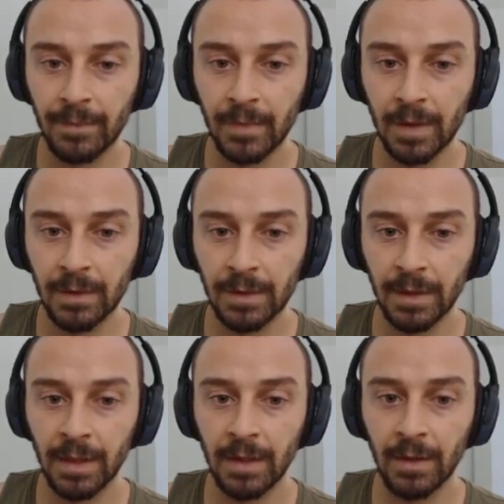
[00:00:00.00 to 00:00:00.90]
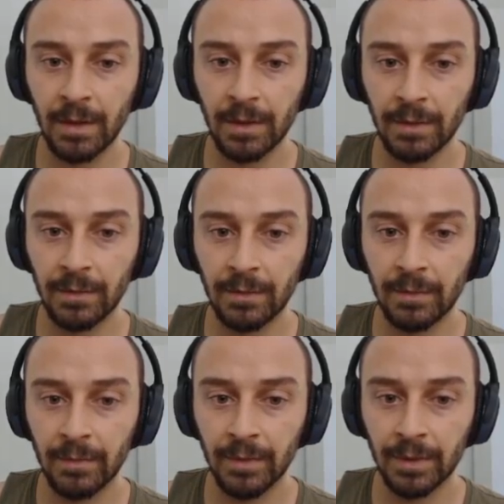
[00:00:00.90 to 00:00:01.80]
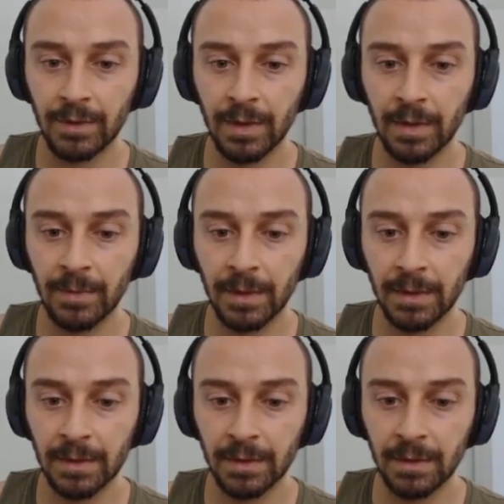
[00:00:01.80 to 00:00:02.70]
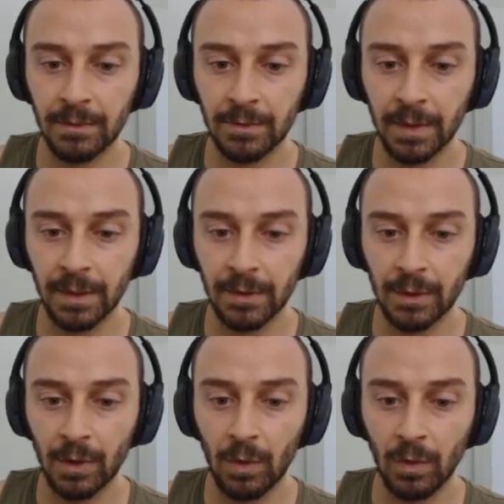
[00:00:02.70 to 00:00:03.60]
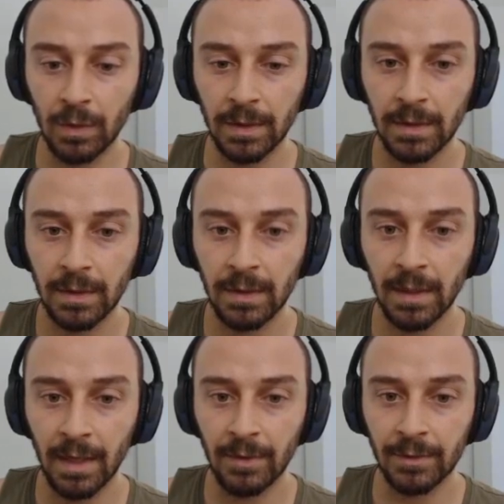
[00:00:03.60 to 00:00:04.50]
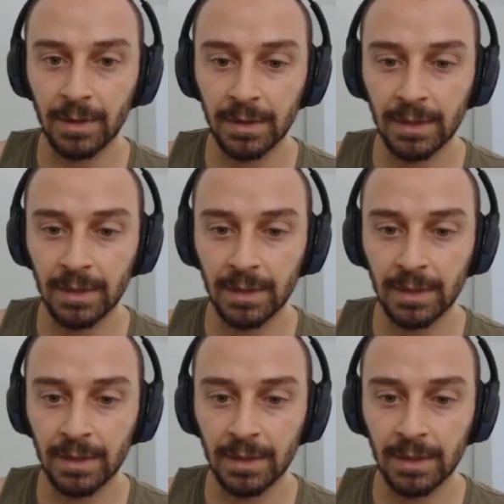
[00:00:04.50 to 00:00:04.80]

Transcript: So I didn't get it on Blitzcrank because this gives me an extra gold. And I was going to